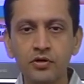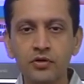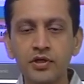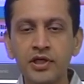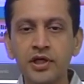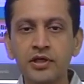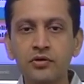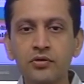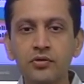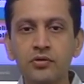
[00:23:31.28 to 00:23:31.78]

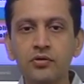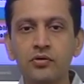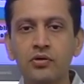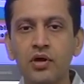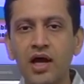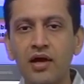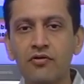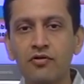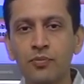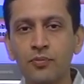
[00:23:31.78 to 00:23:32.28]
You need
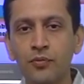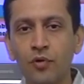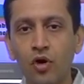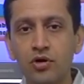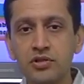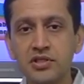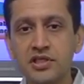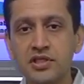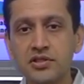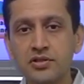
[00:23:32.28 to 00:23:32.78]
to have a
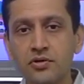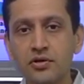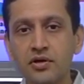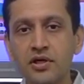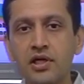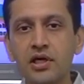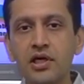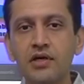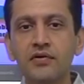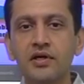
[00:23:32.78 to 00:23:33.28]
process to
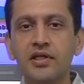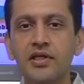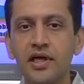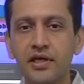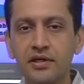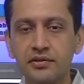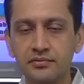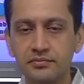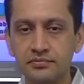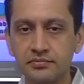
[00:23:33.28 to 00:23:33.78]
deliver
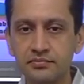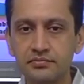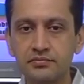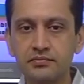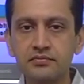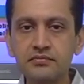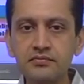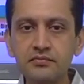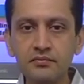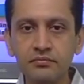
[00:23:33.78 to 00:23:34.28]
that.
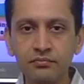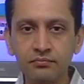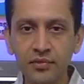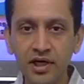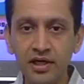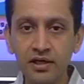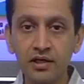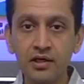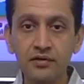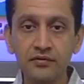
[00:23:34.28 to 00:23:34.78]

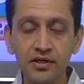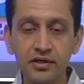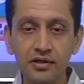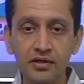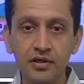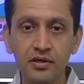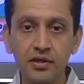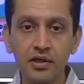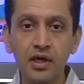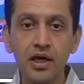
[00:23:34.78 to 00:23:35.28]
By
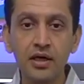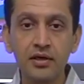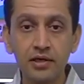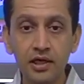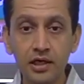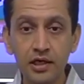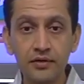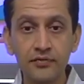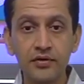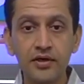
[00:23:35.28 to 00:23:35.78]

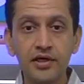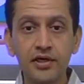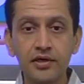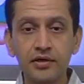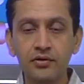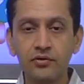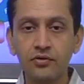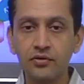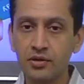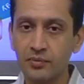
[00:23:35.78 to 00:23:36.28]
deliver
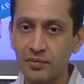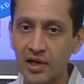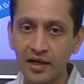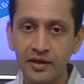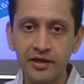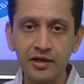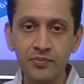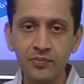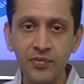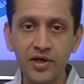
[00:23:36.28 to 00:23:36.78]
it to the
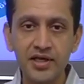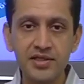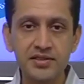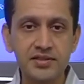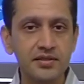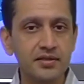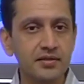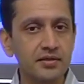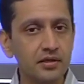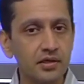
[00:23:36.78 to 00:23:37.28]

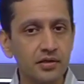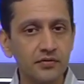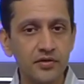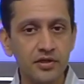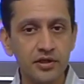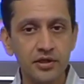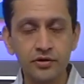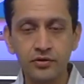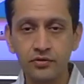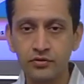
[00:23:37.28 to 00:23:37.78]
marketplace,
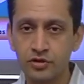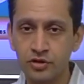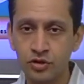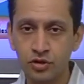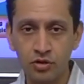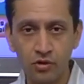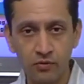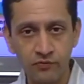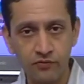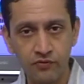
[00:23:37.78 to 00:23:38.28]
deliver it to the
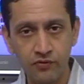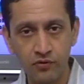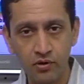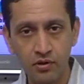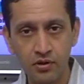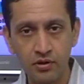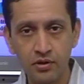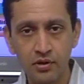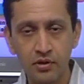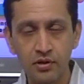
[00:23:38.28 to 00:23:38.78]
shop
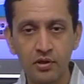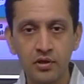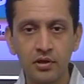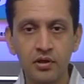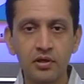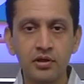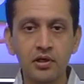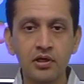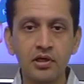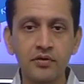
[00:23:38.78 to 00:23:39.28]
floor,
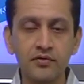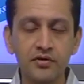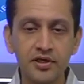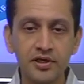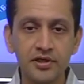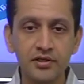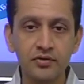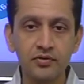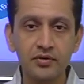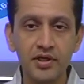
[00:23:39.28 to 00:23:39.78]

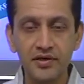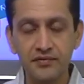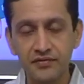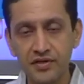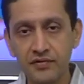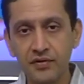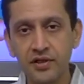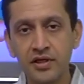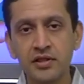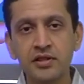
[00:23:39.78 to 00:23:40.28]
deliver it to
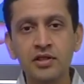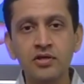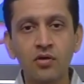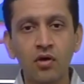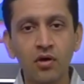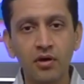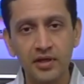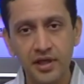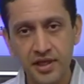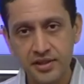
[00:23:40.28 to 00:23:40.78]
everyone in the
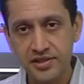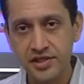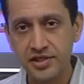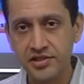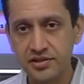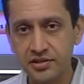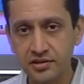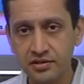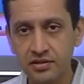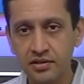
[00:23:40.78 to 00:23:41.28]

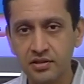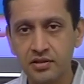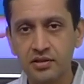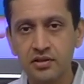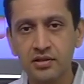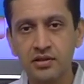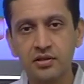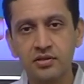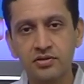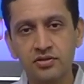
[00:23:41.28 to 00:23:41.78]
organization.
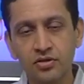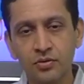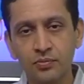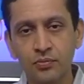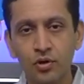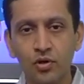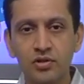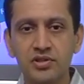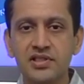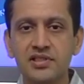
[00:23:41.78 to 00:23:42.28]
So
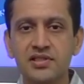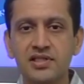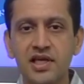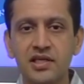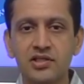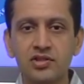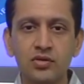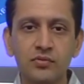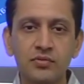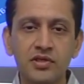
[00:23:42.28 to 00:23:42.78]
process
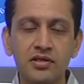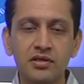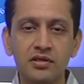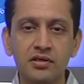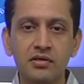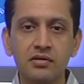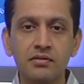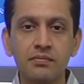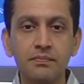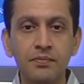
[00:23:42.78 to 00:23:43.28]
has to be
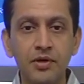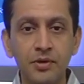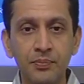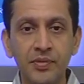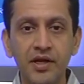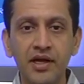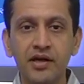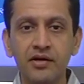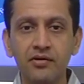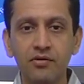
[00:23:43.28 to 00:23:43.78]

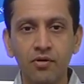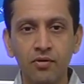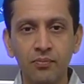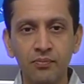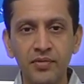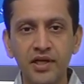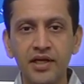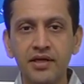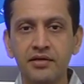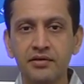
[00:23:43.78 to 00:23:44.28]
prepared
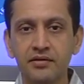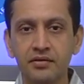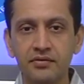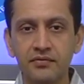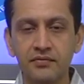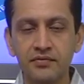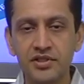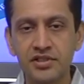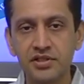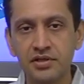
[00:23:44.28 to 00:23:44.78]
or
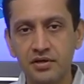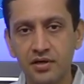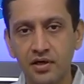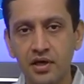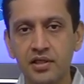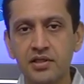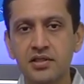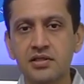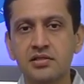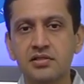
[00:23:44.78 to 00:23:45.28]
made, which
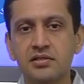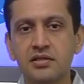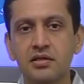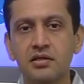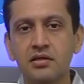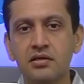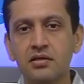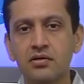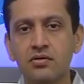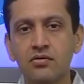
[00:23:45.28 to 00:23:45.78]
runs
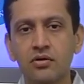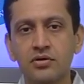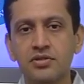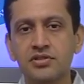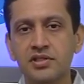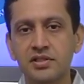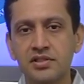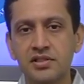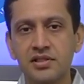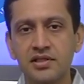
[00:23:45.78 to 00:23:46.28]

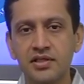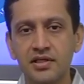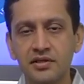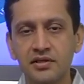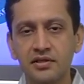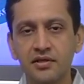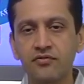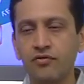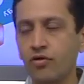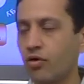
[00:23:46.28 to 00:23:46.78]
consciously
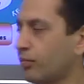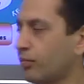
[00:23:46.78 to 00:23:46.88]
and in a